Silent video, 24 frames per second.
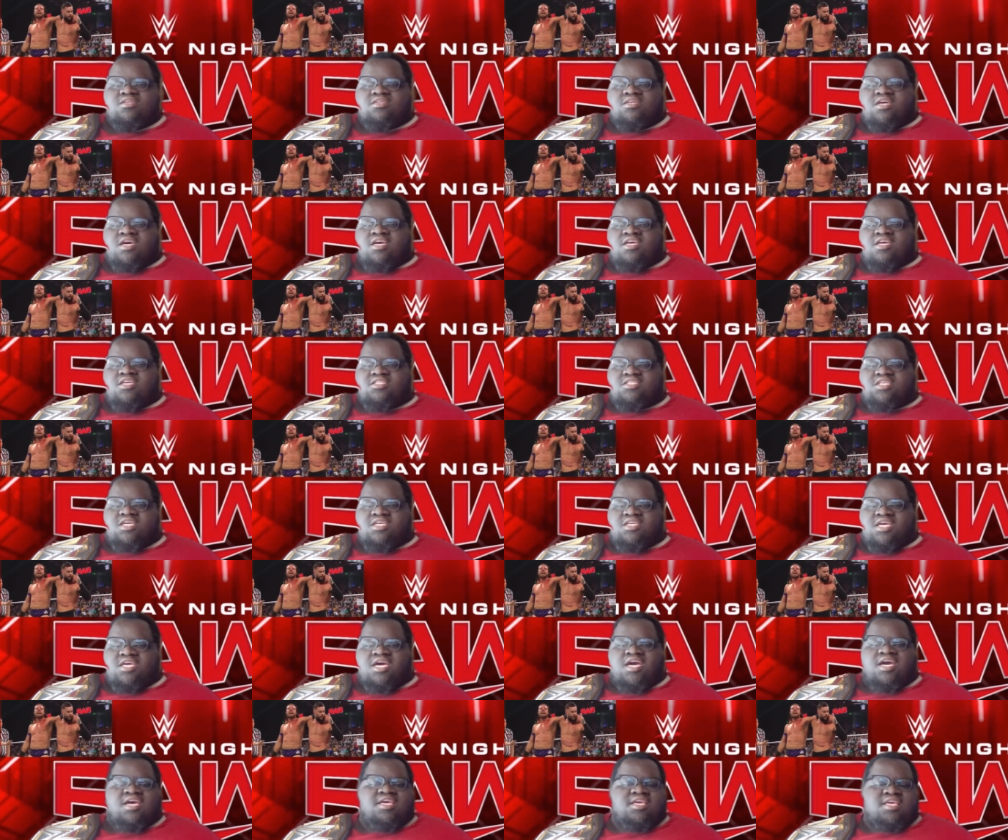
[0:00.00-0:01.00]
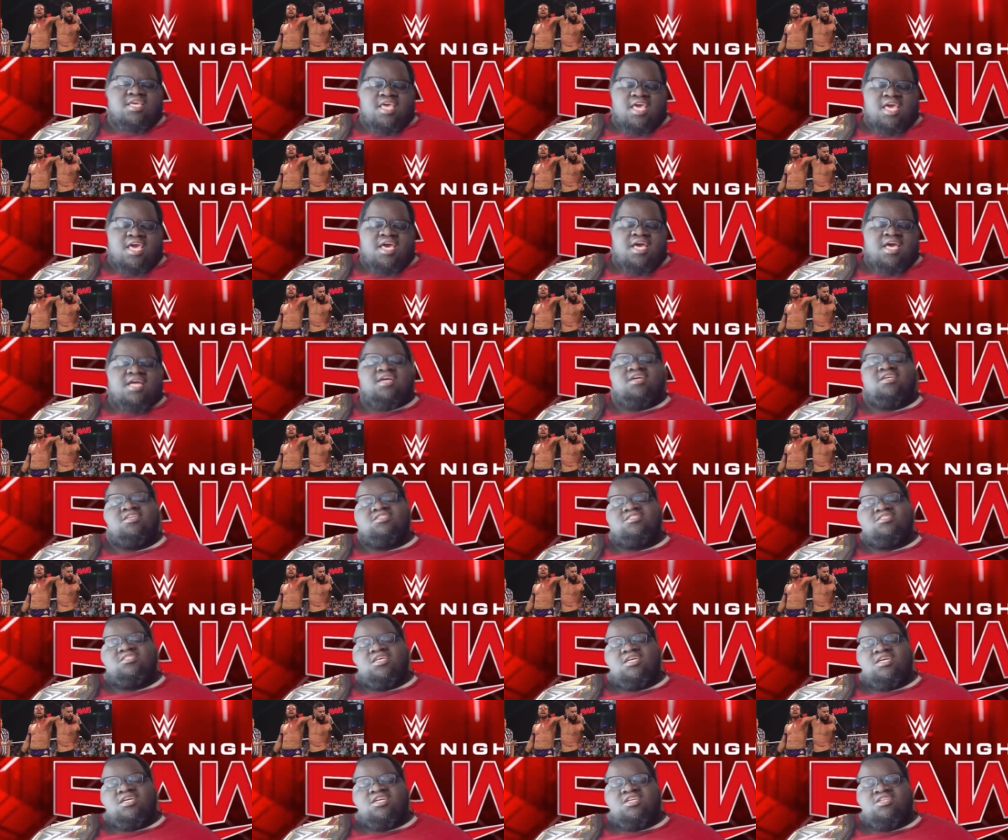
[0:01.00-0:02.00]
And he said, yeah, he can. And he
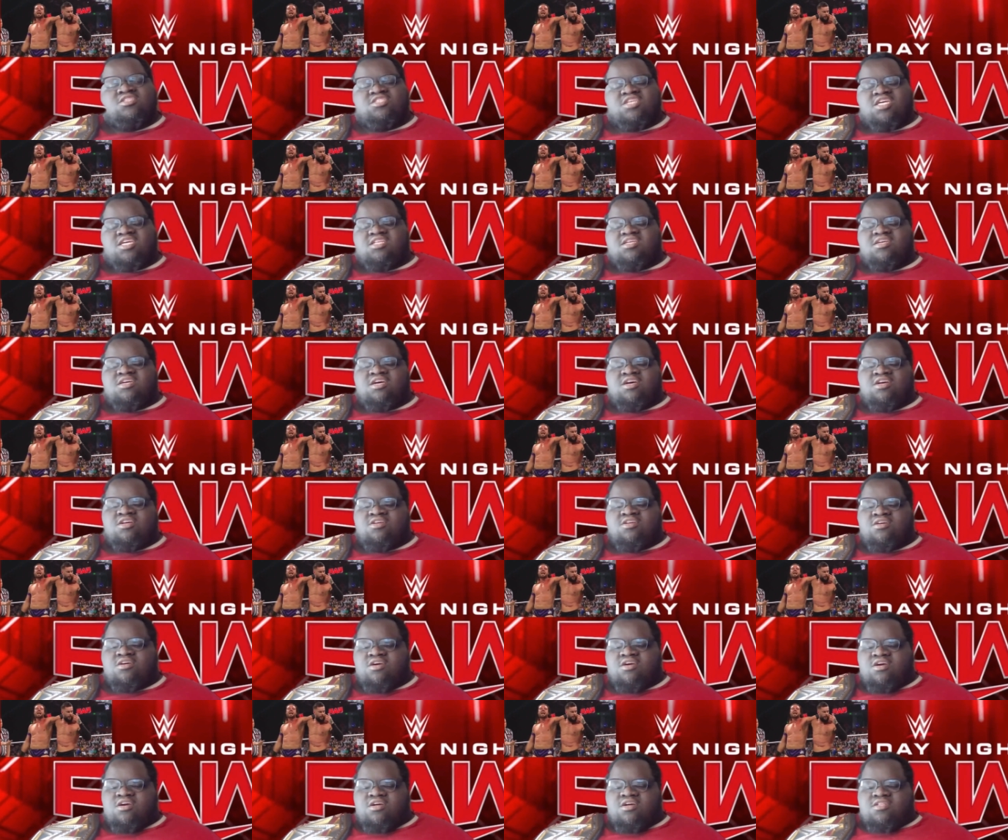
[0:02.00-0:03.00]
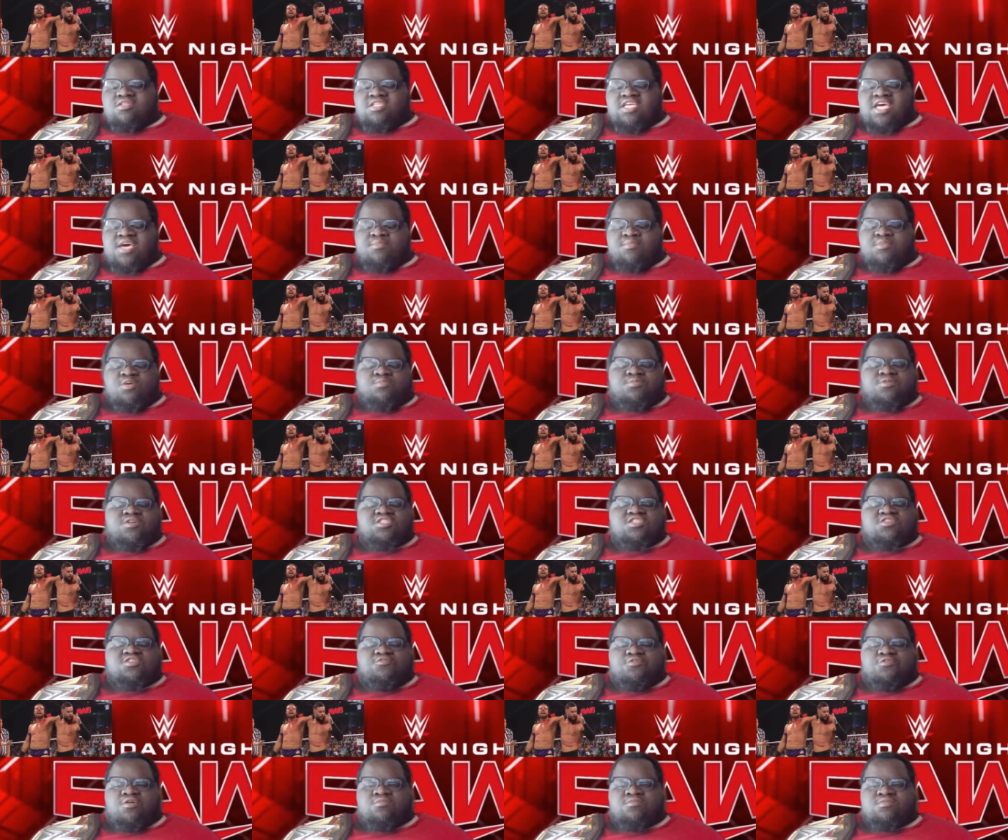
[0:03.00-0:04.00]
said, Damian Priest are
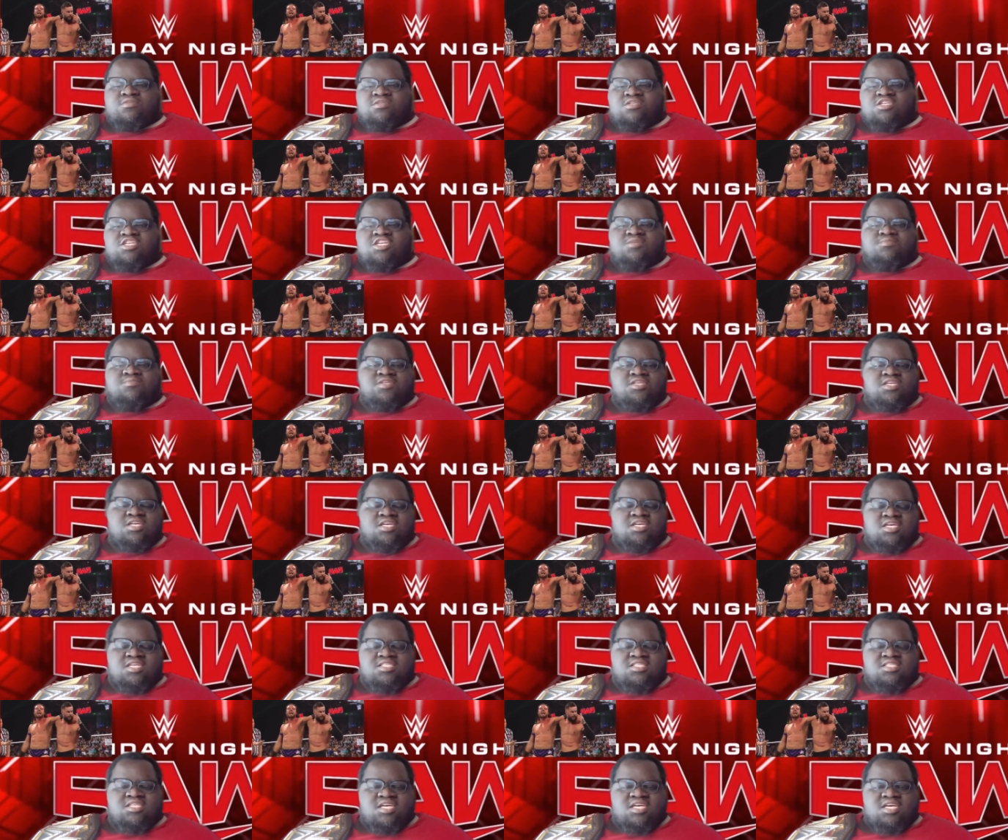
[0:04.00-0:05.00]
forming good because